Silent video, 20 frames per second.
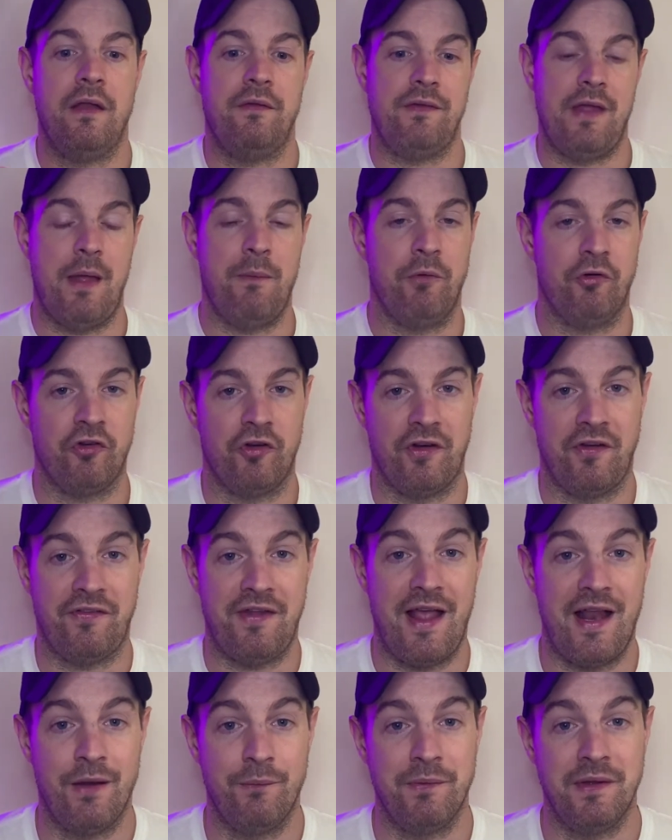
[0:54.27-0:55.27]
Damon tried to
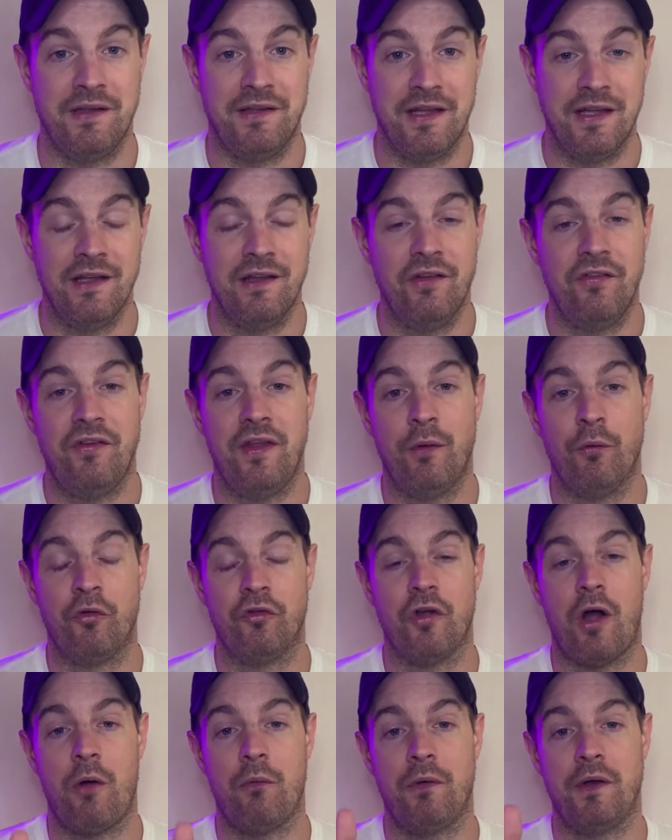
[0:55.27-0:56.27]
tell him he didn't. He
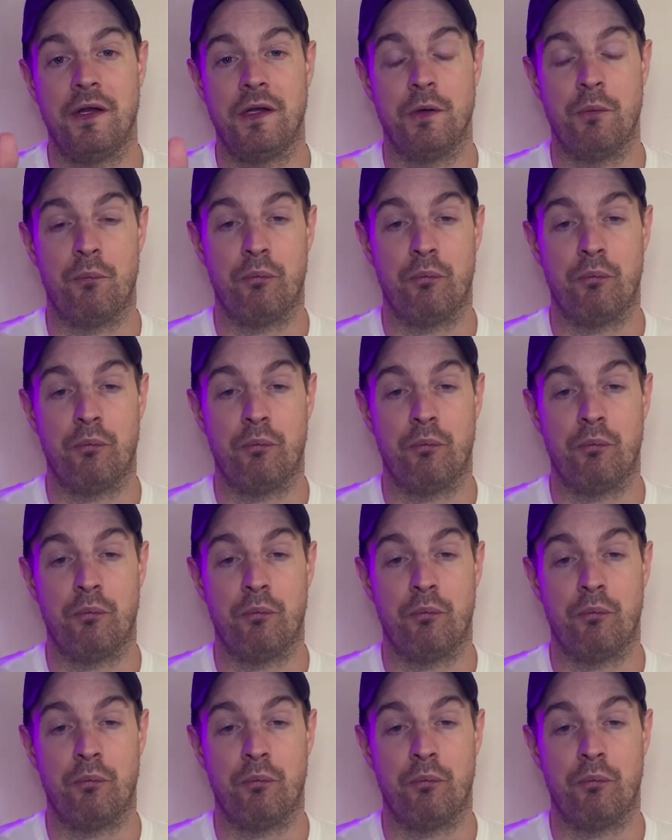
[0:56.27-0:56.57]
was already in